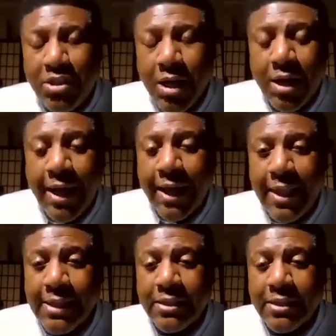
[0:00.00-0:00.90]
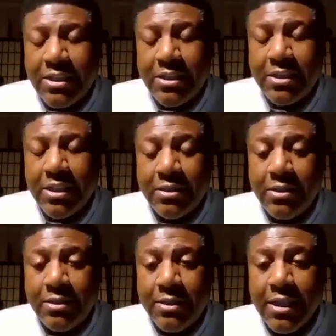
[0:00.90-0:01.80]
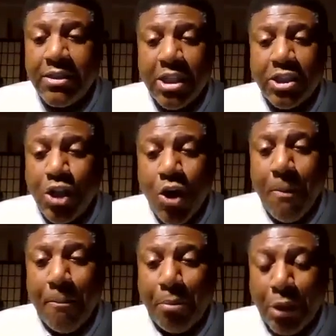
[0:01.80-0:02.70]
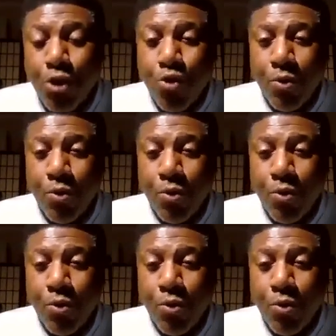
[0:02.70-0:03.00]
Atlanta didn't just turn blue